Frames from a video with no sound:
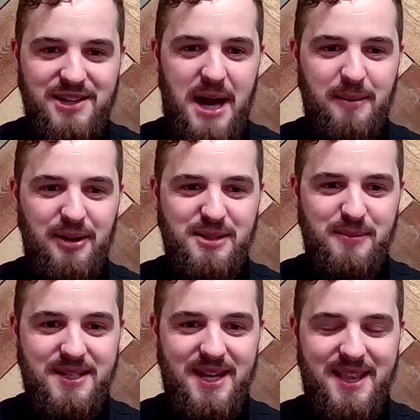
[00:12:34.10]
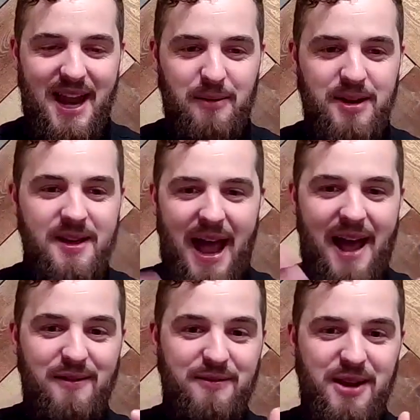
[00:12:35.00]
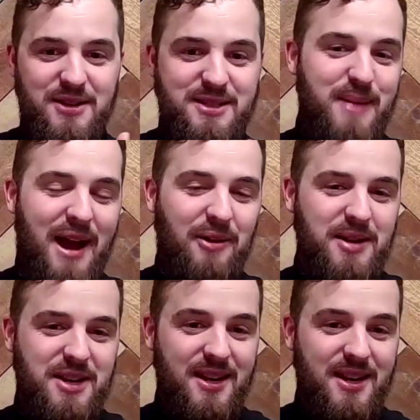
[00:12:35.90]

Domino's Pizza, and then I would have this is back when